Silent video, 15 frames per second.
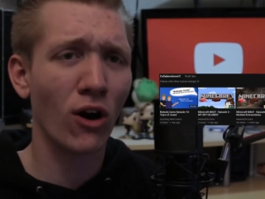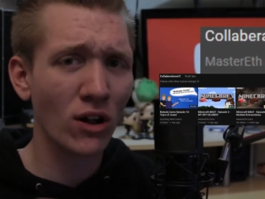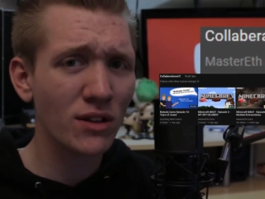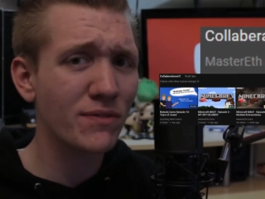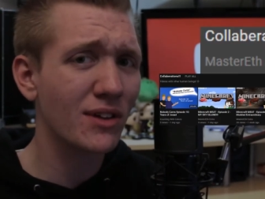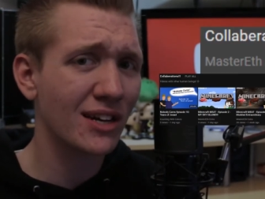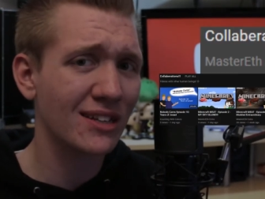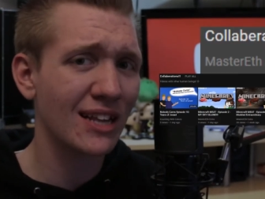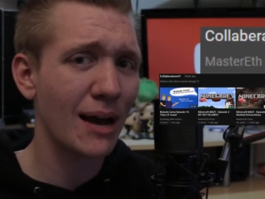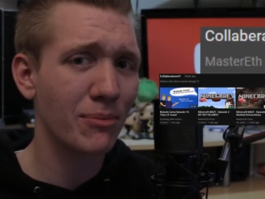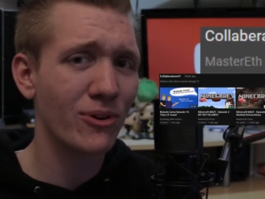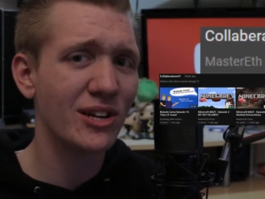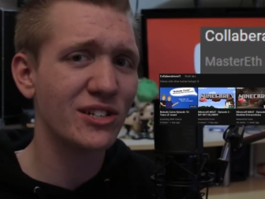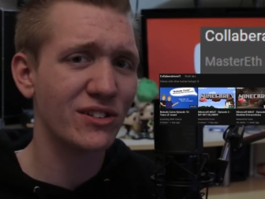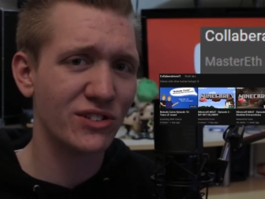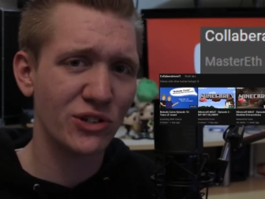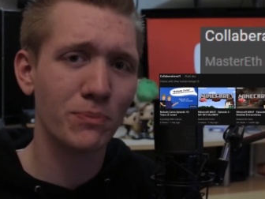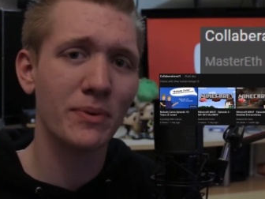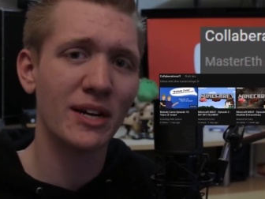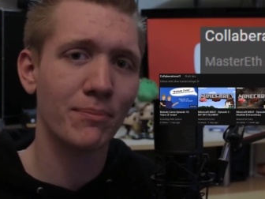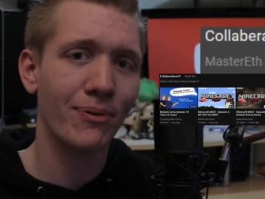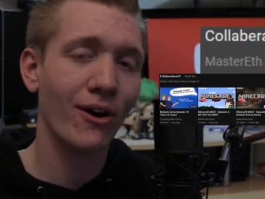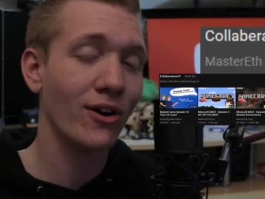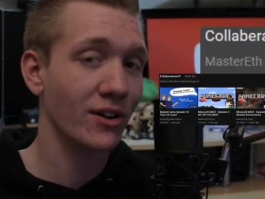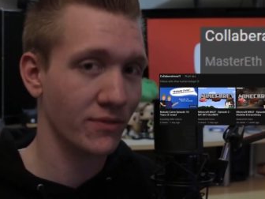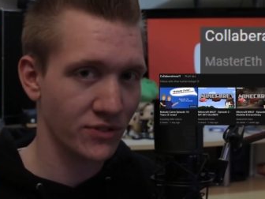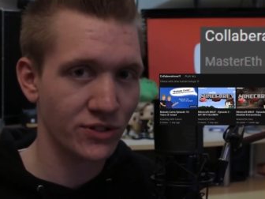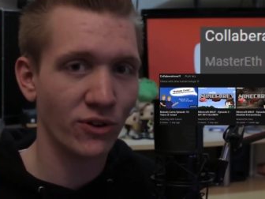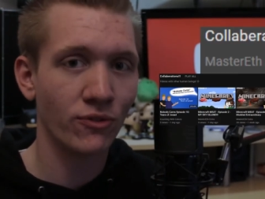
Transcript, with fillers: all of the collaborations you've been a part of so